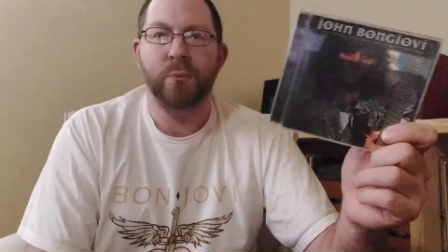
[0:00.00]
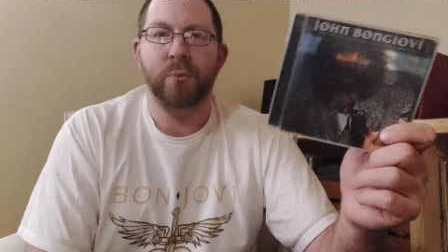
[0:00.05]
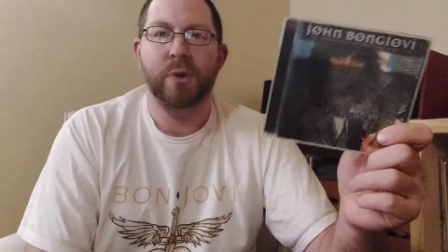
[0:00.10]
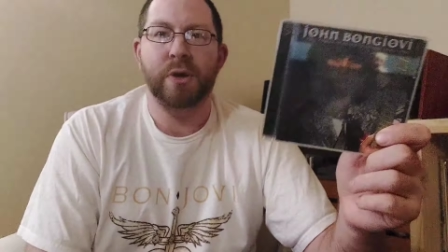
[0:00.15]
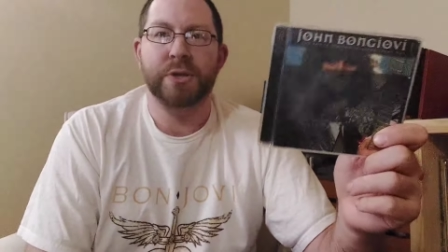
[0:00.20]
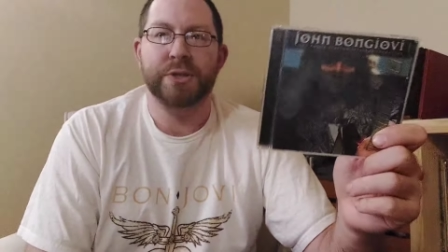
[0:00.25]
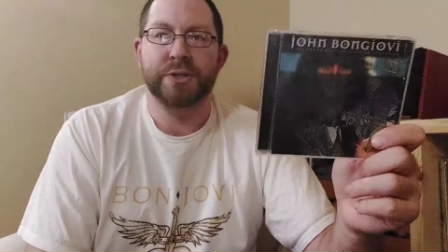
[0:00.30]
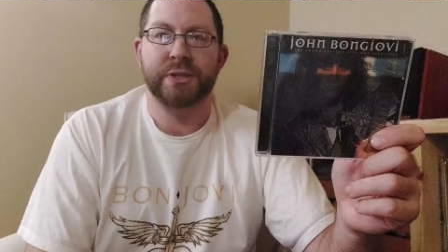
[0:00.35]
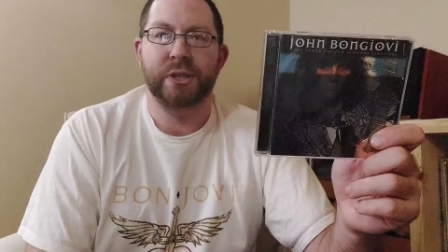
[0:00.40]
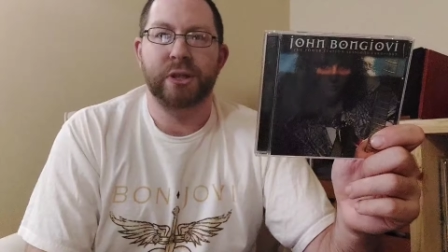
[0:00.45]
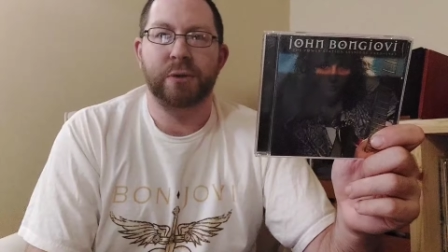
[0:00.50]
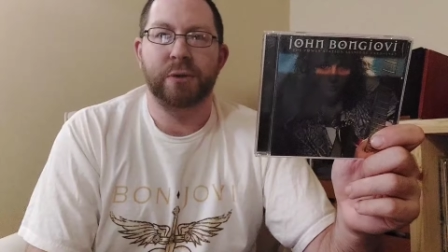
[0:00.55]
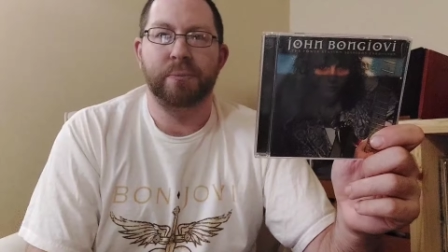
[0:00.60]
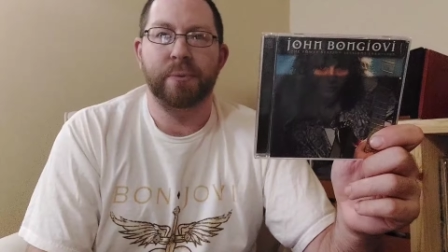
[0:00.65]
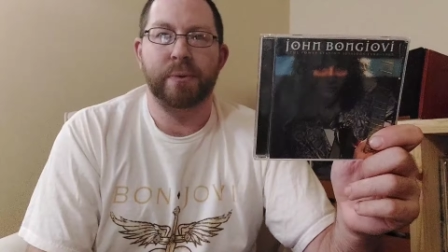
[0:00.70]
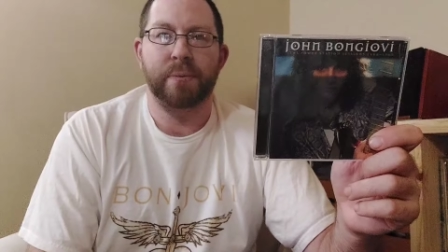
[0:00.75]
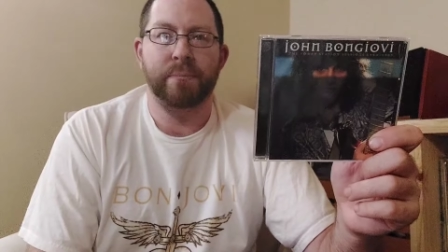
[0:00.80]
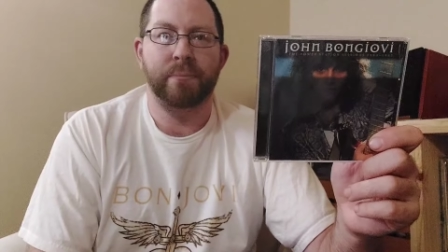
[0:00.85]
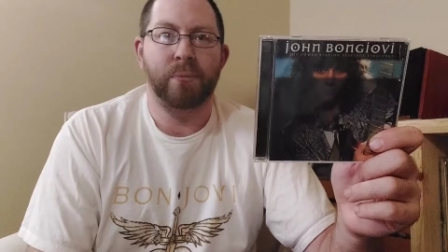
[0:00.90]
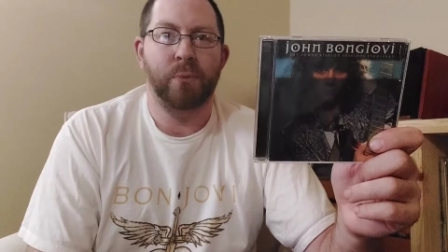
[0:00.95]
was a little
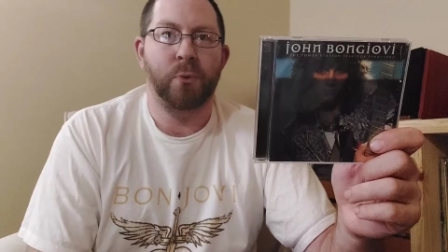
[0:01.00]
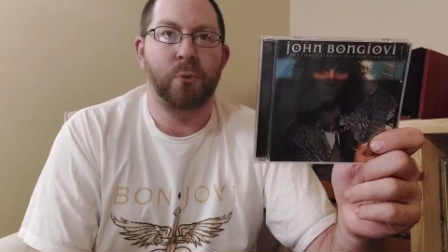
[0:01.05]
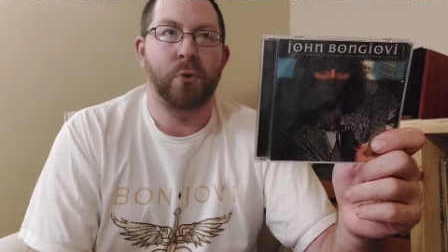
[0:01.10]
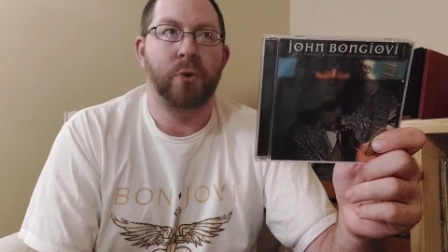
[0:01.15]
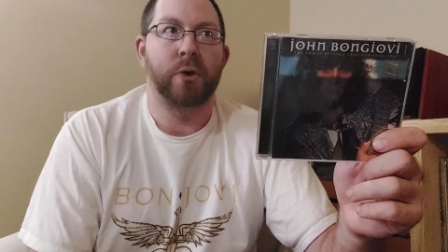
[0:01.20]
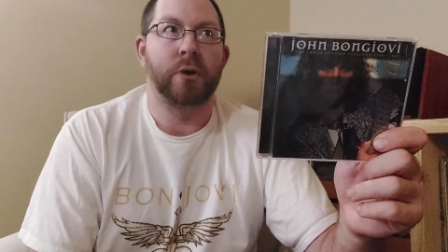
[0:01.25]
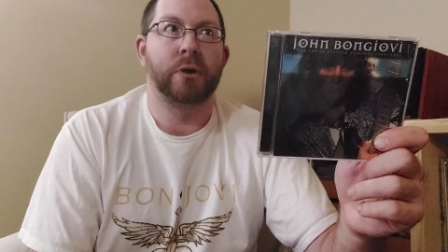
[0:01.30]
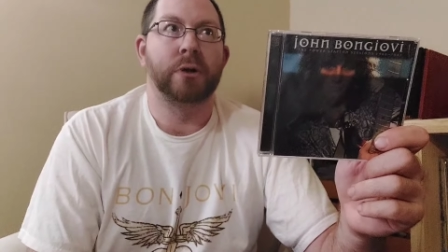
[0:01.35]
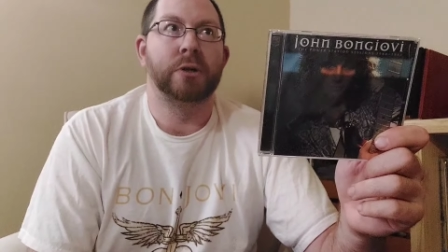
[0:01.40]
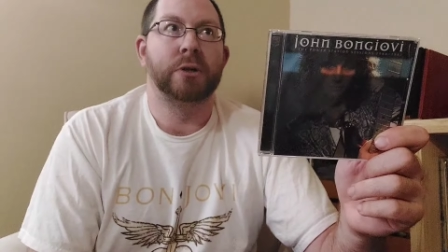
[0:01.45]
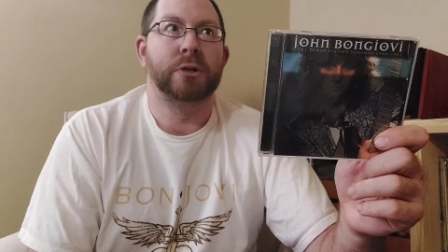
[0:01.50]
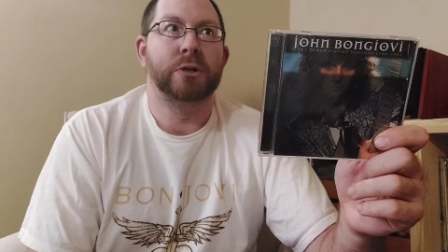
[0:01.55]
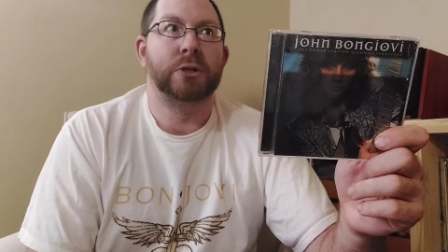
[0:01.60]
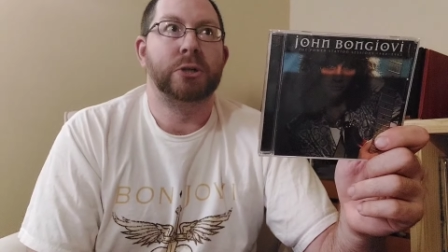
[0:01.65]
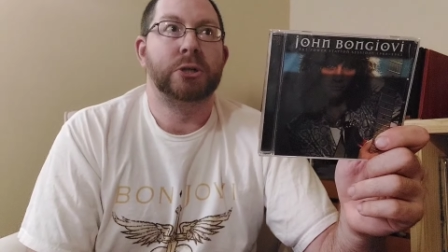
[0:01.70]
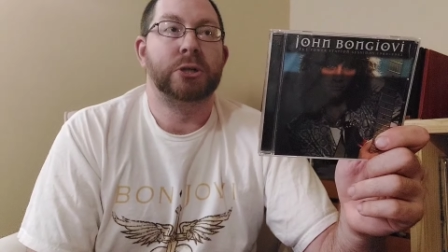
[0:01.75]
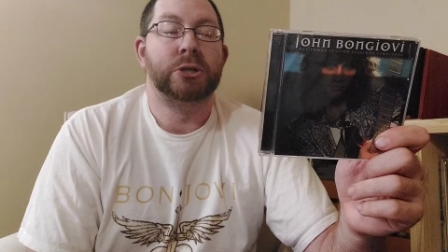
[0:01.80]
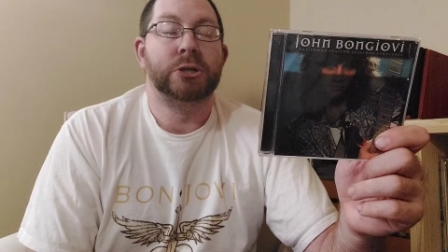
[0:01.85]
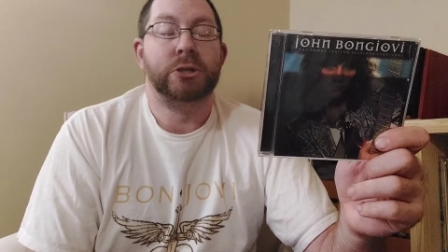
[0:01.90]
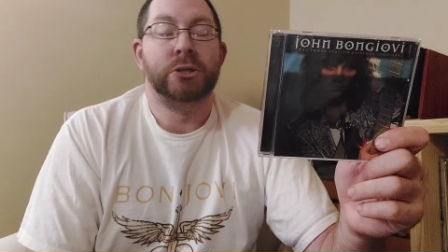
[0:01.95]
bit more
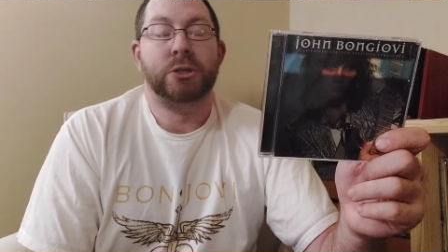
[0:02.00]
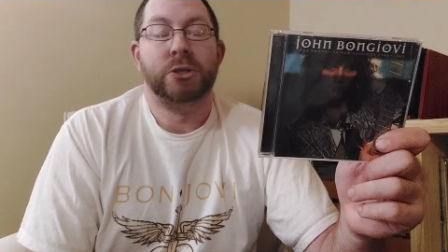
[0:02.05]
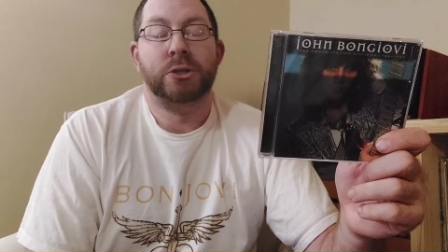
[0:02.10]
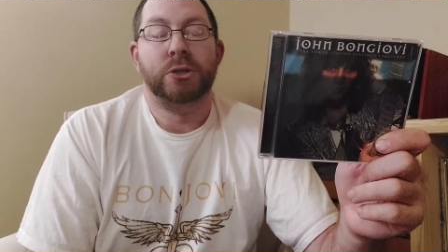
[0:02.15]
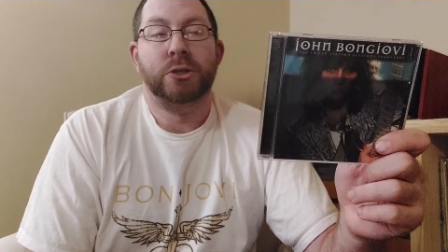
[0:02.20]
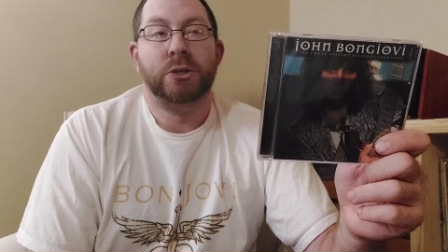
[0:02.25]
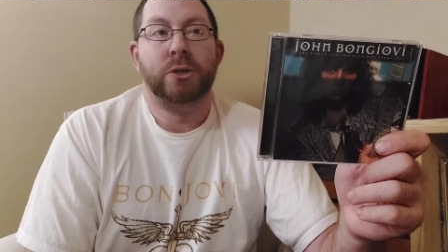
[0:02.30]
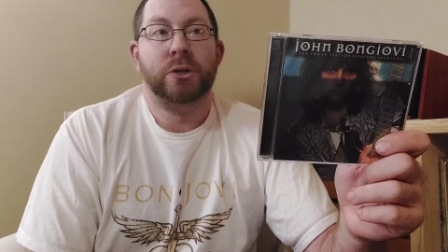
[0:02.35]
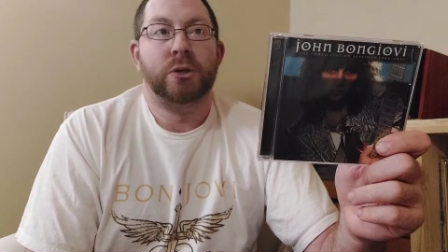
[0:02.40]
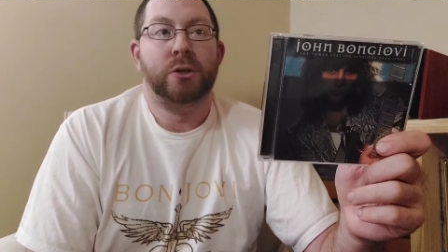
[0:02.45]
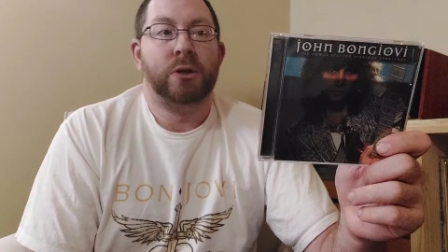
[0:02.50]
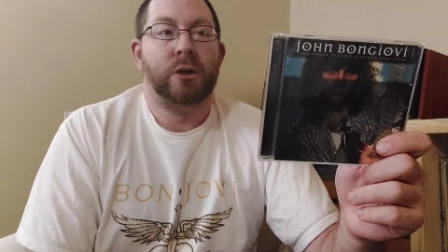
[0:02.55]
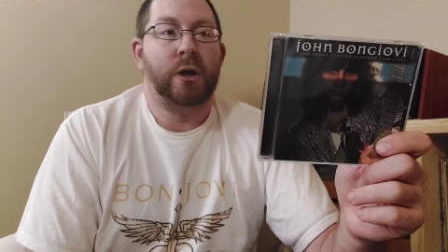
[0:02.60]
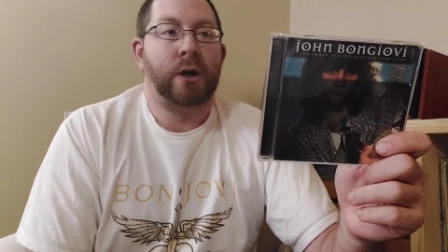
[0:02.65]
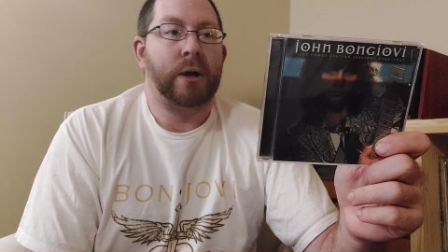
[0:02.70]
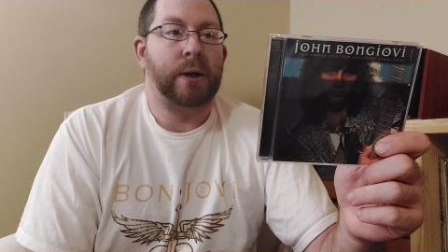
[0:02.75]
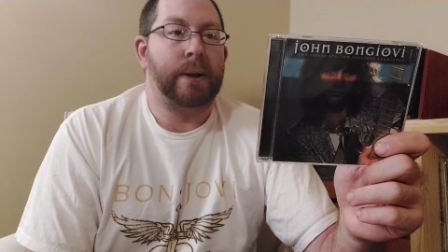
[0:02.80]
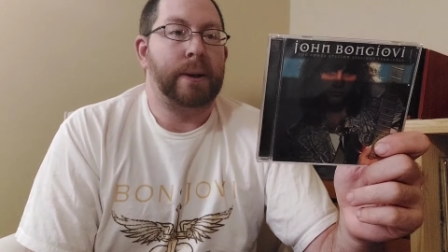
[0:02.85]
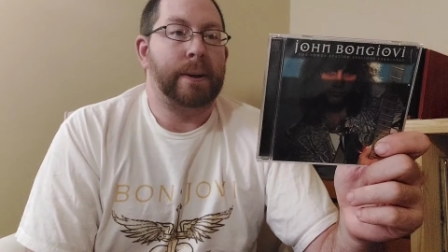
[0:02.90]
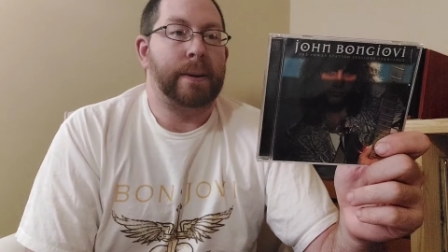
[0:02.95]

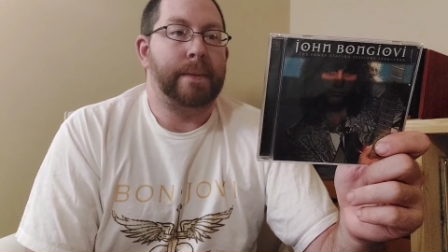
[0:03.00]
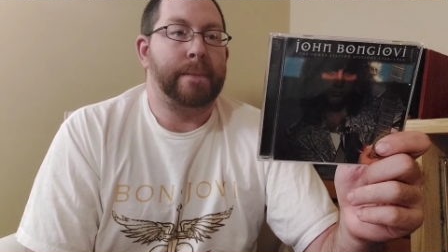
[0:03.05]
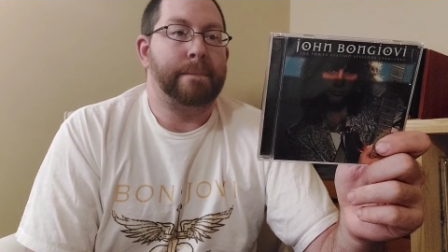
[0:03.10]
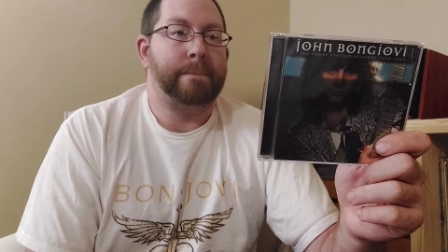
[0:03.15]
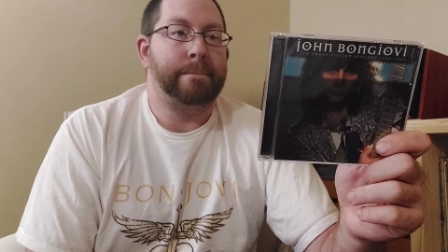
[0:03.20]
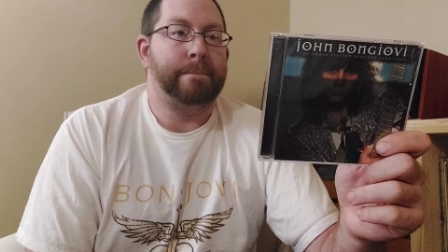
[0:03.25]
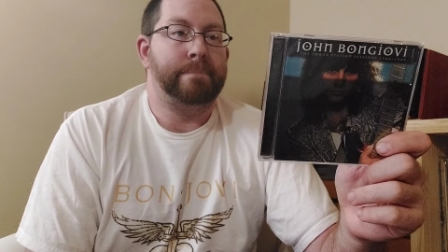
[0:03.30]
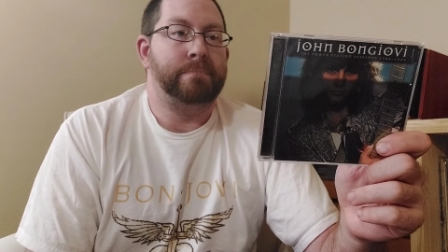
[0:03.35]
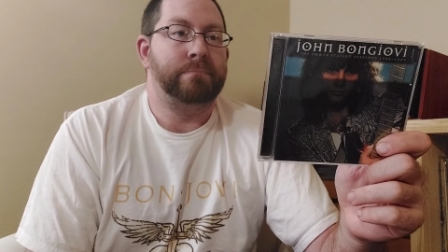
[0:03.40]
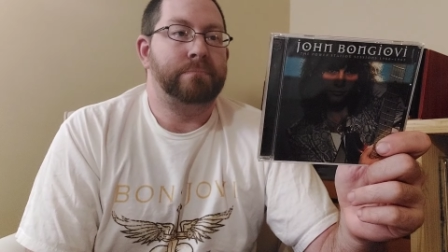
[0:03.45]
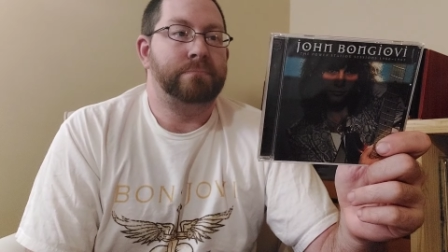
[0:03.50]
um,